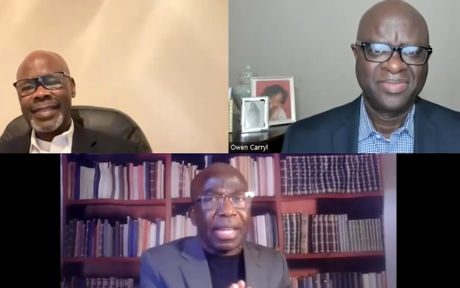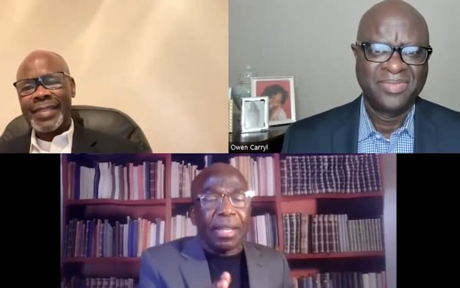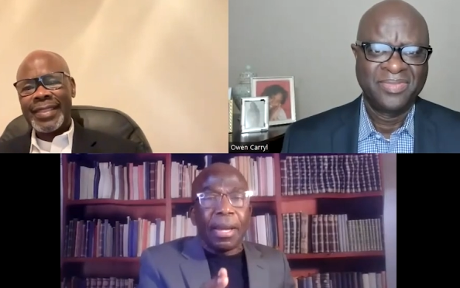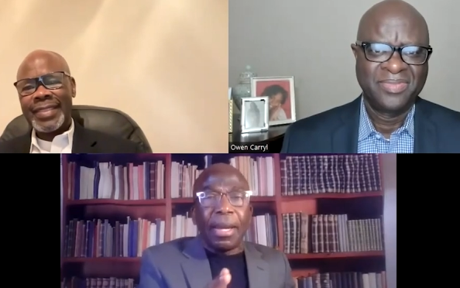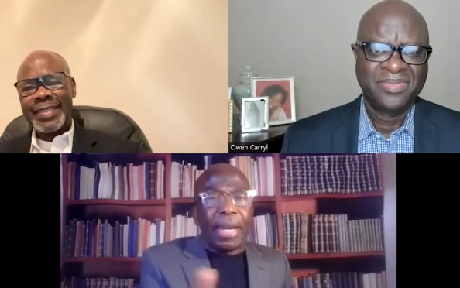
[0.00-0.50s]
Speaker 1: is
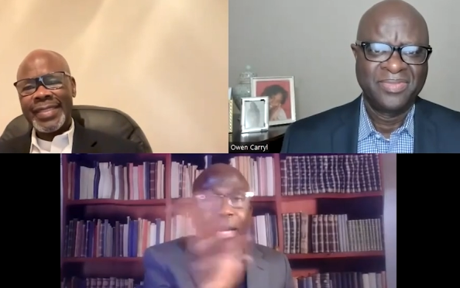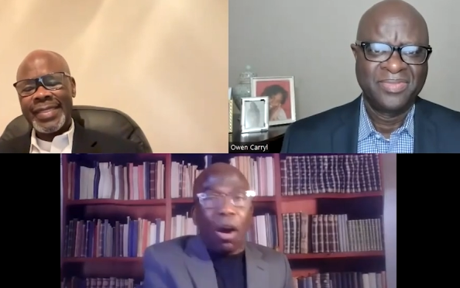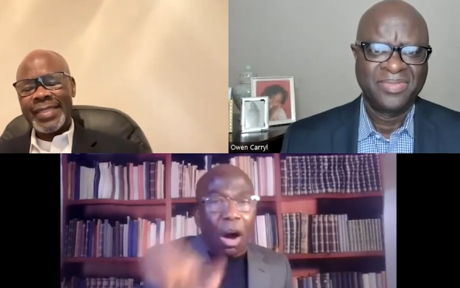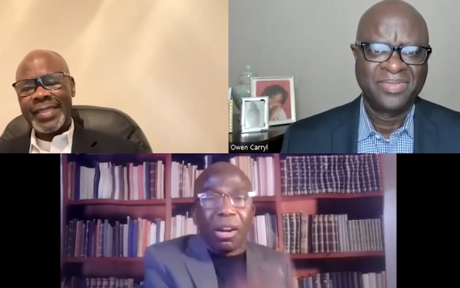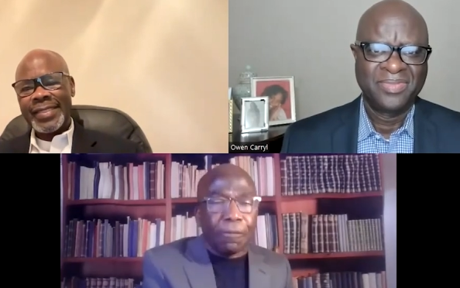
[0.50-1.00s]
that in
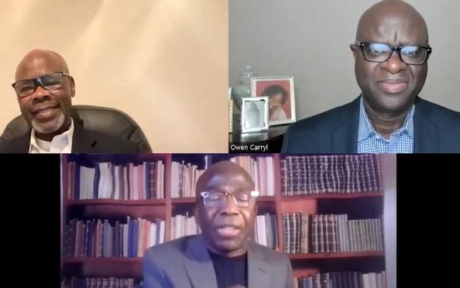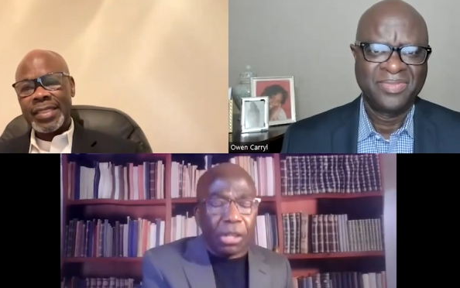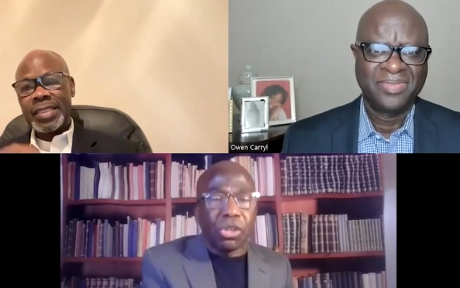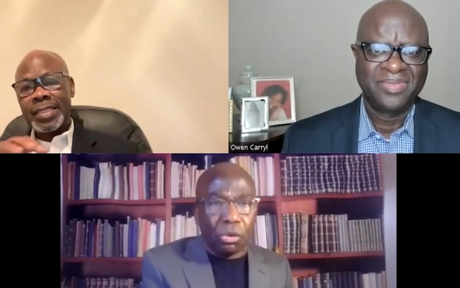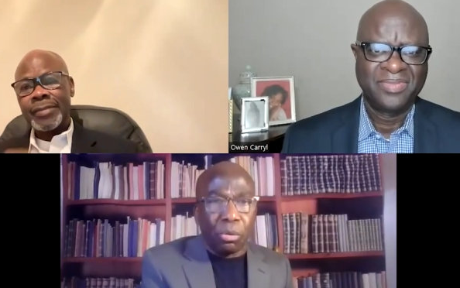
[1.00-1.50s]
all of
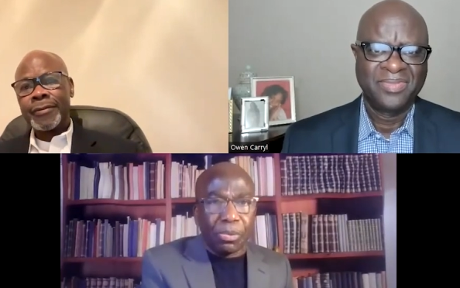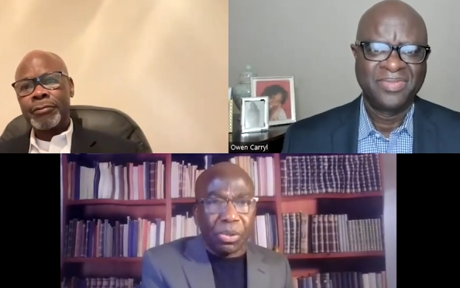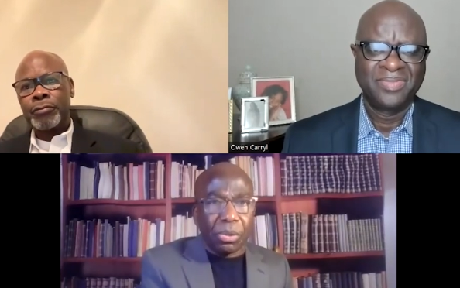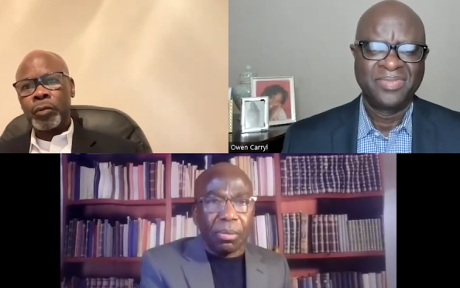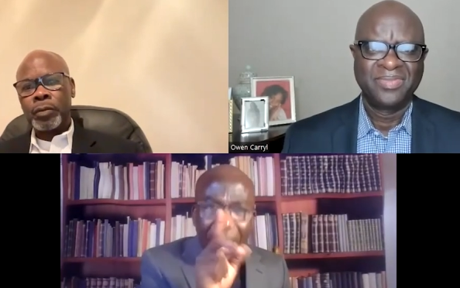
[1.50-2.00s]
these
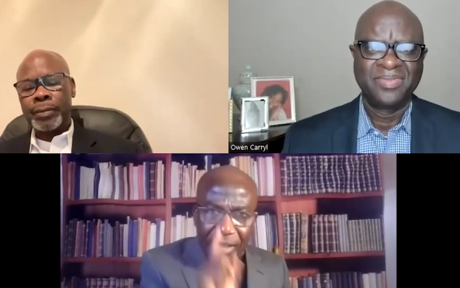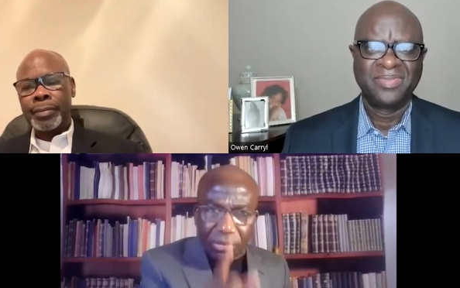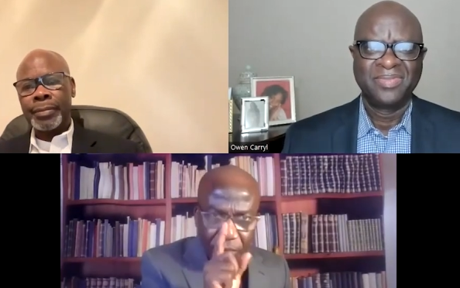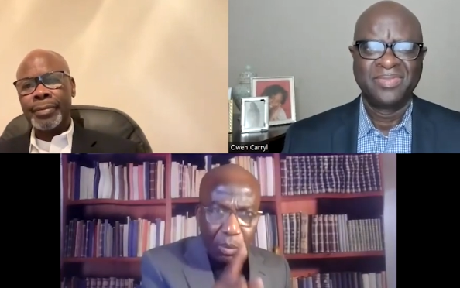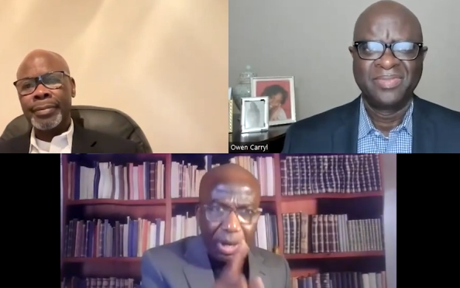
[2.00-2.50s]
groups,
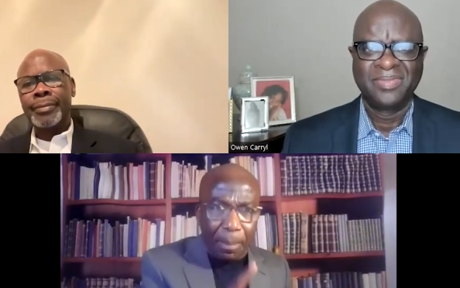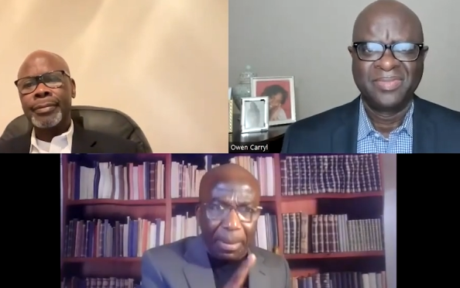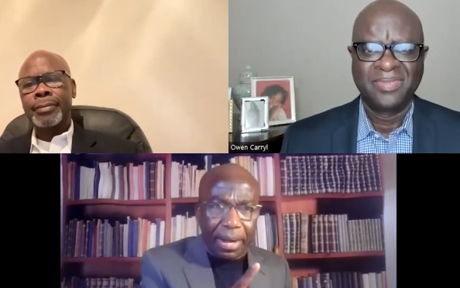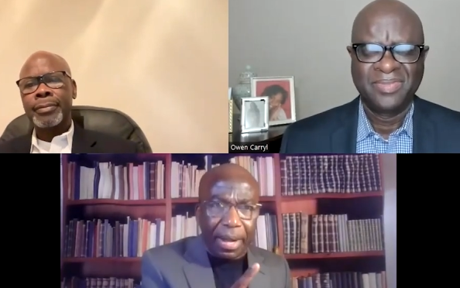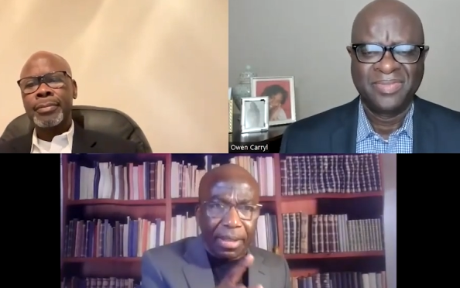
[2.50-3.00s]
that's mm-hmm. what
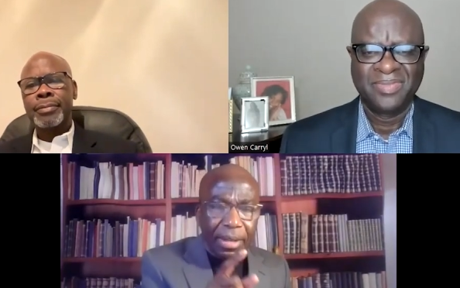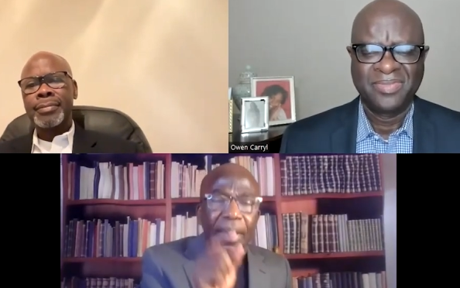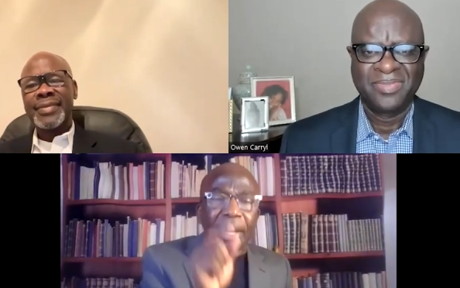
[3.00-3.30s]
I'm getting at.